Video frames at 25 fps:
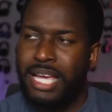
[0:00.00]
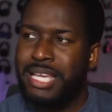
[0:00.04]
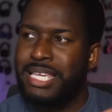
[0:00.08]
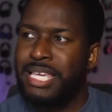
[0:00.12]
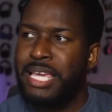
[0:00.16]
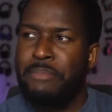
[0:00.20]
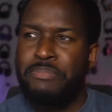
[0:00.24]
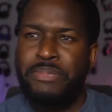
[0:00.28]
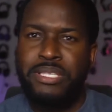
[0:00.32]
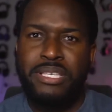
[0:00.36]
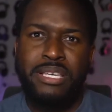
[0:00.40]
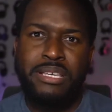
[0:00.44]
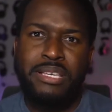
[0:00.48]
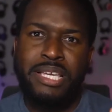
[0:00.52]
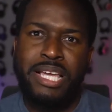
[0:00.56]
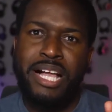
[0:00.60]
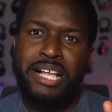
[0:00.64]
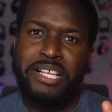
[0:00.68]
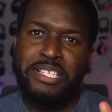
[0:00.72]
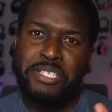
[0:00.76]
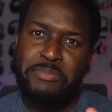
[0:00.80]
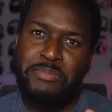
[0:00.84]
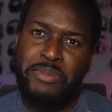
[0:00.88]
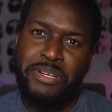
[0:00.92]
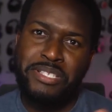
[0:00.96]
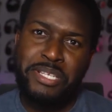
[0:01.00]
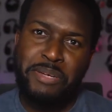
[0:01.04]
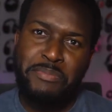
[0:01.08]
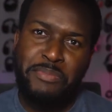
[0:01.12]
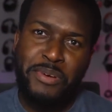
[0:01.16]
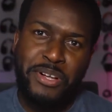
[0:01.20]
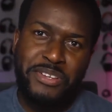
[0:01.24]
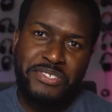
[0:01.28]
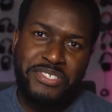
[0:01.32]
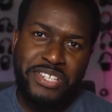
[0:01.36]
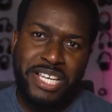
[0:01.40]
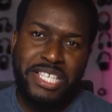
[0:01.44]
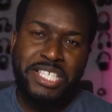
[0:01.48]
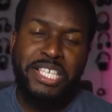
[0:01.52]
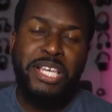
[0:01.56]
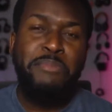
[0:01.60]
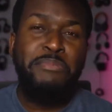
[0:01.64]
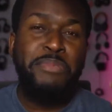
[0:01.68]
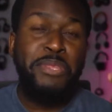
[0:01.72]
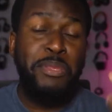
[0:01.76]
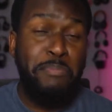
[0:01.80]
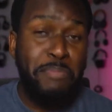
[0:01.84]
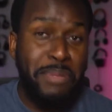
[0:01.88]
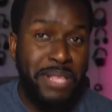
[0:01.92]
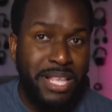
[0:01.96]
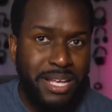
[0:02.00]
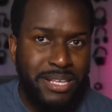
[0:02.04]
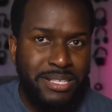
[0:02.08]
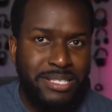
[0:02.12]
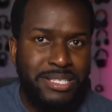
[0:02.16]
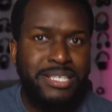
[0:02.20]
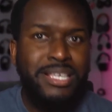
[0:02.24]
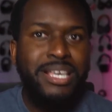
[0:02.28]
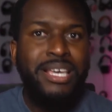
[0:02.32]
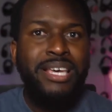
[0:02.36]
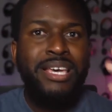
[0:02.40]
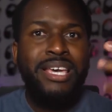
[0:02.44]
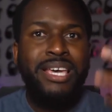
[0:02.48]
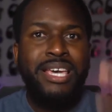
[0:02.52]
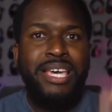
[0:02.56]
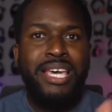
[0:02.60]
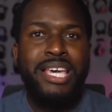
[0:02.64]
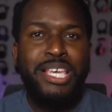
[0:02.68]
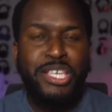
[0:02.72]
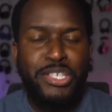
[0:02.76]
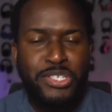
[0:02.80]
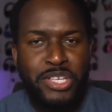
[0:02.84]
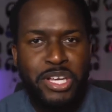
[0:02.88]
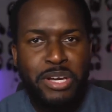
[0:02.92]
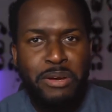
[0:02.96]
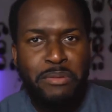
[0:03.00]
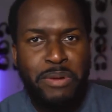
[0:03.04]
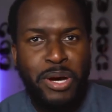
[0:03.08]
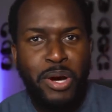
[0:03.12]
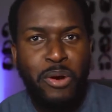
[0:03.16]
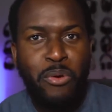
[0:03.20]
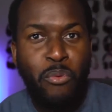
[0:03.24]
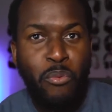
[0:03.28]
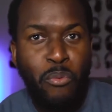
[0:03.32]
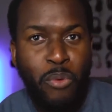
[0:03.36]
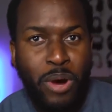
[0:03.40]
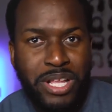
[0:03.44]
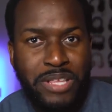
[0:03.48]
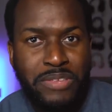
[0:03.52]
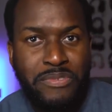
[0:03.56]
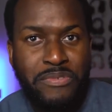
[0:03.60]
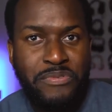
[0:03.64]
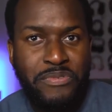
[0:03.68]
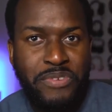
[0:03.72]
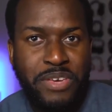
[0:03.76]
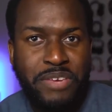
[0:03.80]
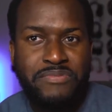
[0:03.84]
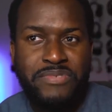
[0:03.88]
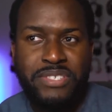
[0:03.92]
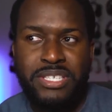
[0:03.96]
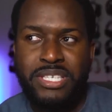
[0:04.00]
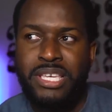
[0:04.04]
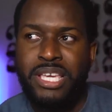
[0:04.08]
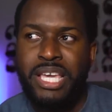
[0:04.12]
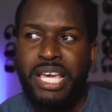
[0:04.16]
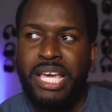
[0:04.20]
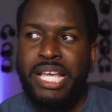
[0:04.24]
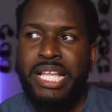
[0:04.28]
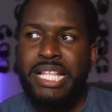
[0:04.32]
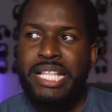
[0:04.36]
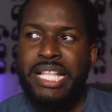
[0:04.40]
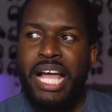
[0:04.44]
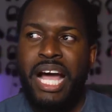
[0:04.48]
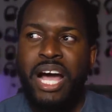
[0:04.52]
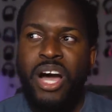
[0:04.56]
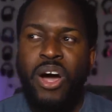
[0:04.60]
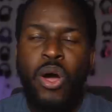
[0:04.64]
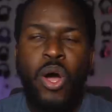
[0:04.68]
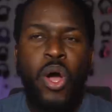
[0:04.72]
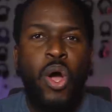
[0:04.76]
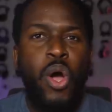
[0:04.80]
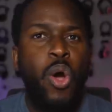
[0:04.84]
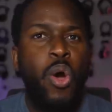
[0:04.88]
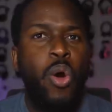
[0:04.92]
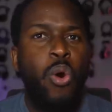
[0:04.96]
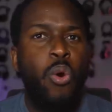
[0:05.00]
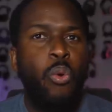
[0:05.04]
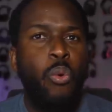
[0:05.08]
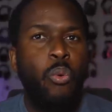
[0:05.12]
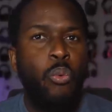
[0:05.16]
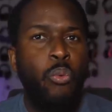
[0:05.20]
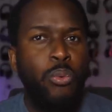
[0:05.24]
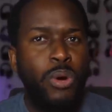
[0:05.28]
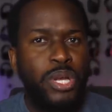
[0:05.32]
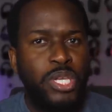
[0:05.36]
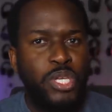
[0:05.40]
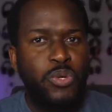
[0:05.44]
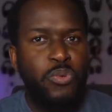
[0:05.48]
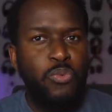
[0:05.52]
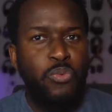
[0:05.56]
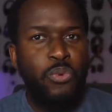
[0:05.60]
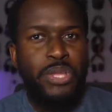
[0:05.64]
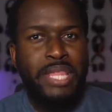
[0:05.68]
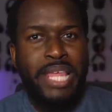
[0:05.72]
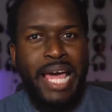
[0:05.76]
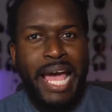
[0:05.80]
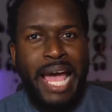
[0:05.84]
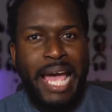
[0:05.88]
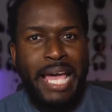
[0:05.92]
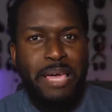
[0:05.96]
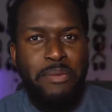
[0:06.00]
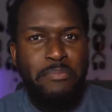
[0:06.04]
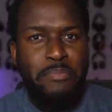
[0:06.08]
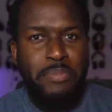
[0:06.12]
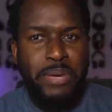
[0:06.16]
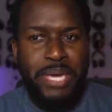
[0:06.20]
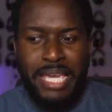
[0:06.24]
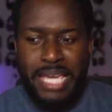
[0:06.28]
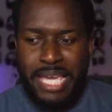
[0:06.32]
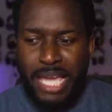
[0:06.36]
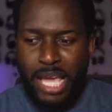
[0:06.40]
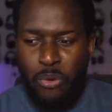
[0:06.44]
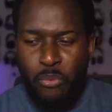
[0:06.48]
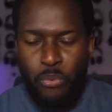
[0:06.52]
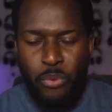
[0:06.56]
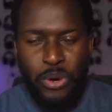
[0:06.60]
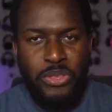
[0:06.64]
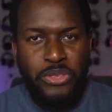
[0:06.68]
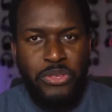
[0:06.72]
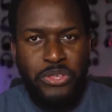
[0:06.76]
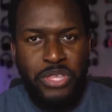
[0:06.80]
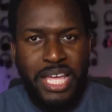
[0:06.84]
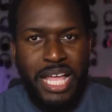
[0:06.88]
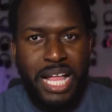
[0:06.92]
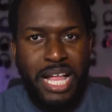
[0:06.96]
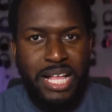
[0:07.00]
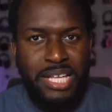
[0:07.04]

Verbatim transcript: I kept saying Galaxy Buds, I apologize. The Plus is about 150. Now, which will I pick and where will the